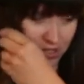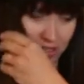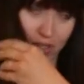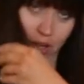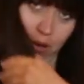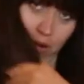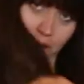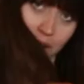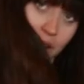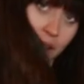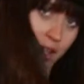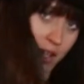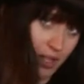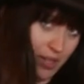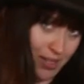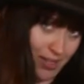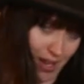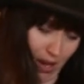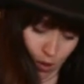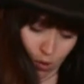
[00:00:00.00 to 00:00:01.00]
so
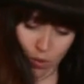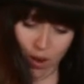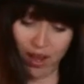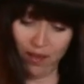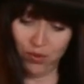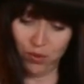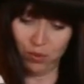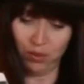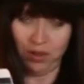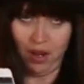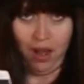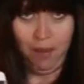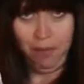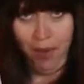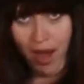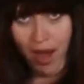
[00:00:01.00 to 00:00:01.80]
sound waves will not